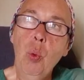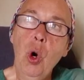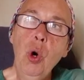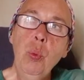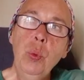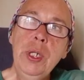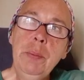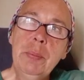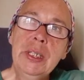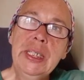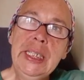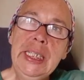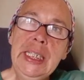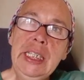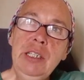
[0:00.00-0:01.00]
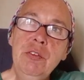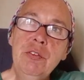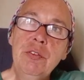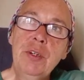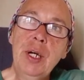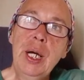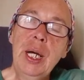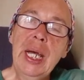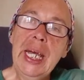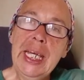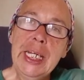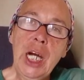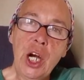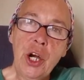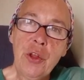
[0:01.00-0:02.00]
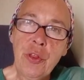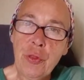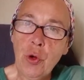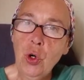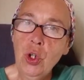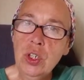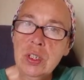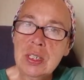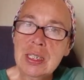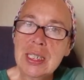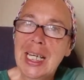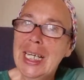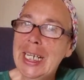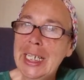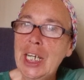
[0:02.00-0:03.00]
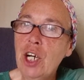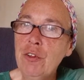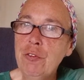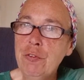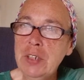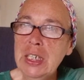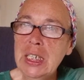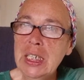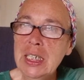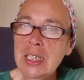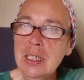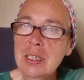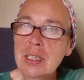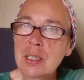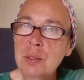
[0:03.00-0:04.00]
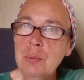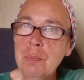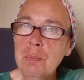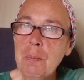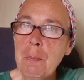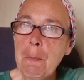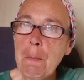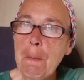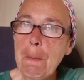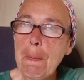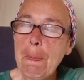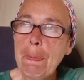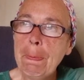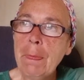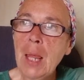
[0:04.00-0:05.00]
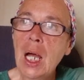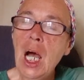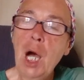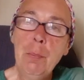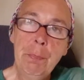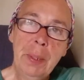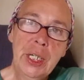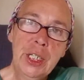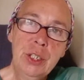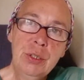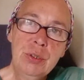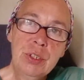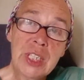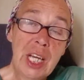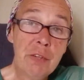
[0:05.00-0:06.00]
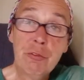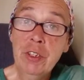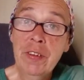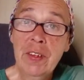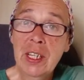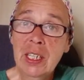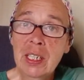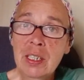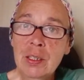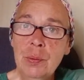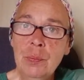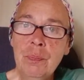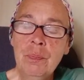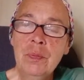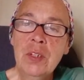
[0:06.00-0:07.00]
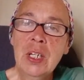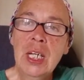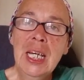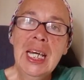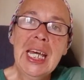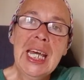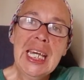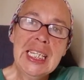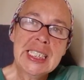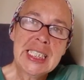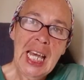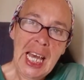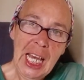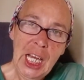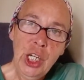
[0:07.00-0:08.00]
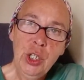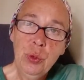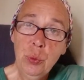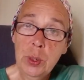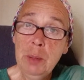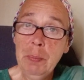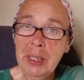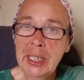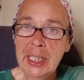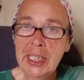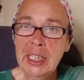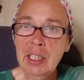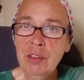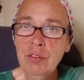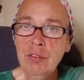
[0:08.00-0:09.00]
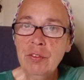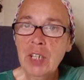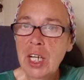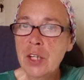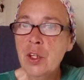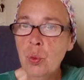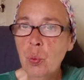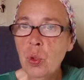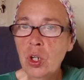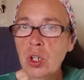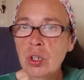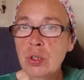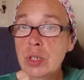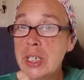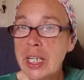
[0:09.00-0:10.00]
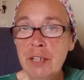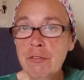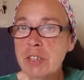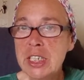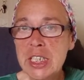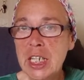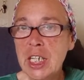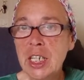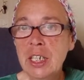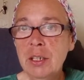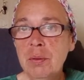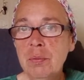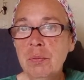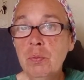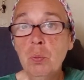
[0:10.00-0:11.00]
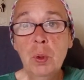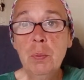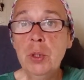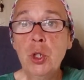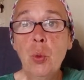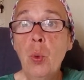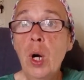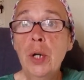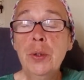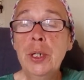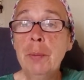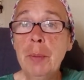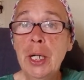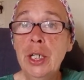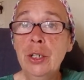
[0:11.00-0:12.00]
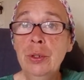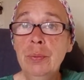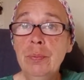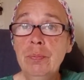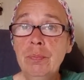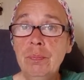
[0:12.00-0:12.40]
What we believe in our thoughts and in our feelings about everything is how we behave in the world every day when we go out and about.